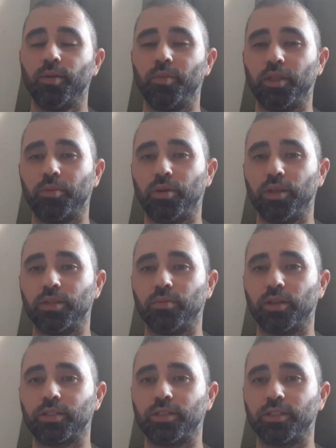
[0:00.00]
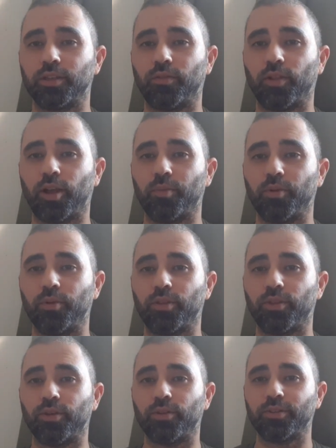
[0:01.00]
May the peace and blessings of Allah be
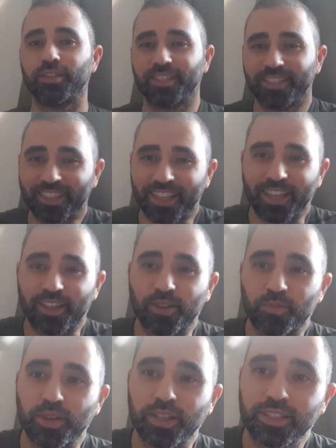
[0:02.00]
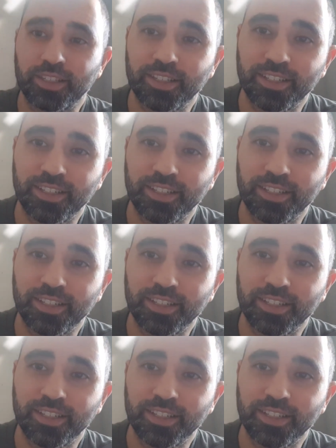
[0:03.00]
with you. Thank you. Peace.